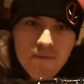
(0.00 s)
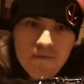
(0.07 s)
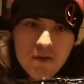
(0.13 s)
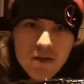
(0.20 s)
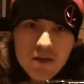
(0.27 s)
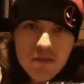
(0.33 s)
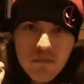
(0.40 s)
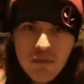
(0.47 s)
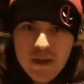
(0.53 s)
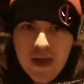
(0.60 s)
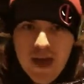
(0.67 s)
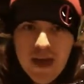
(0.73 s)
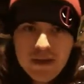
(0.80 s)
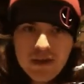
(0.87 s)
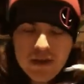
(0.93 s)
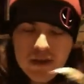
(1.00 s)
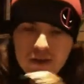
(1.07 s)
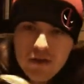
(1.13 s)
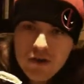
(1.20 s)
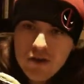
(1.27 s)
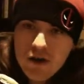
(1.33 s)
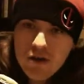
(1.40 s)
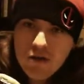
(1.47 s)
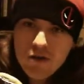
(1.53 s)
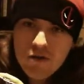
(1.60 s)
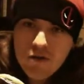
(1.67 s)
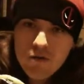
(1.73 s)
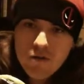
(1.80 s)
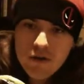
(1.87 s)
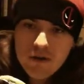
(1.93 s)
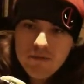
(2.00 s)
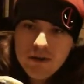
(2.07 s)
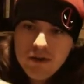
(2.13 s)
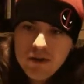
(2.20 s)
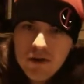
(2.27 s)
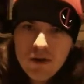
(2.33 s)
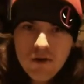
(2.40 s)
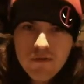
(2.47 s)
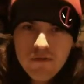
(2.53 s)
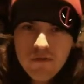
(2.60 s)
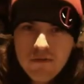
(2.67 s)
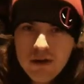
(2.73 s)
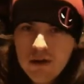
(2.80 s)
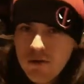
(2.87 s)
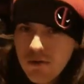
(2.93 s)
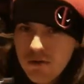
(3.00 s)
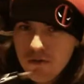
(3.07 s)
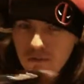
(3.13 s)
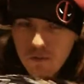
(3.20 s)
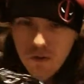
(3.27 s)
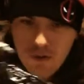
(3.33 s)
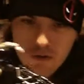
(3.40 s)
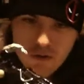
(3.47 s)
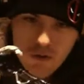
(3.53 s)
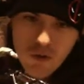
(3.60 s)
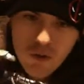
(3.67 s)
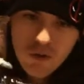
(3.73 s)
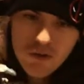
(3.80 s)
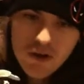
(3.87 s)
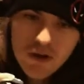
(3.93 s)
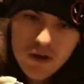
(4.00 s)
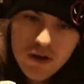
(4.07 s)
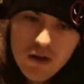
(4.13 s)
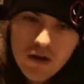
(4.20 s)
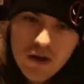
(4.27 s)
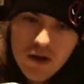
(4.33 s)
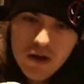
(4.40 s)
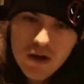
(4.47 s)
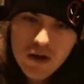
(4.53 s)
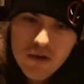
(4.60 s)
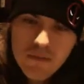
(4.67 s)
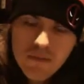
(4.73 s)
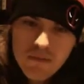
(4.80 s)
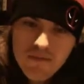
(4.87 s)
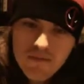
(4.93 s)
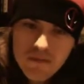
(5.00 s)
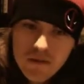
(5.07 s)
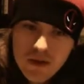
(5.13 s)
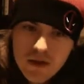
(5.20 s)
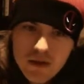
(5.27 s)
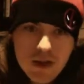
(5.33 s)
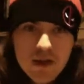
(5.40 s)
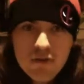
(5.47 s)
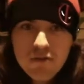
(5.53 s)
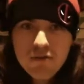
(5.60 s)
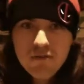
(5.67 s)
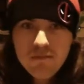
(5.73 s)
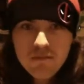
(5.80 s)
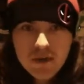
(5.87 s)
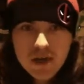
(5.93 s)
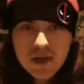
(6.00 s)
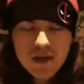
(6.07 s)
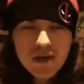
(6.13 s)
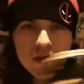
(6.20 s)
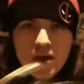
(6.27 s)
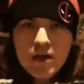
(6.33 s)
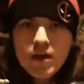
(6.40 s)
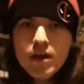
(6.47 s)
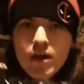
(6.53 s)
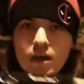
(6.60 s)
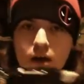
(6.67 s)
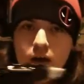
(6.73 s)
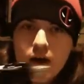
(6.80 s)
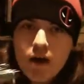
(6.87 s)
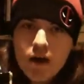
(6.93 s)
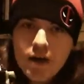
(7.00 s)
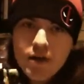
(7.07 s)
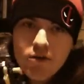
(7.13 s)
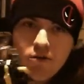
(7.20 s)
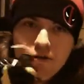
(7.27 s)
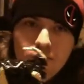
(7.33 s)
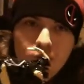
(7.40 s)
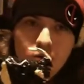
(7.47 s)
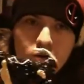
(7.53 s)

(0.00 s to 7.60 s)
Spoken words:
the black and the yellow, I mean, the yellow for me looks more gold. That's just me. It looks more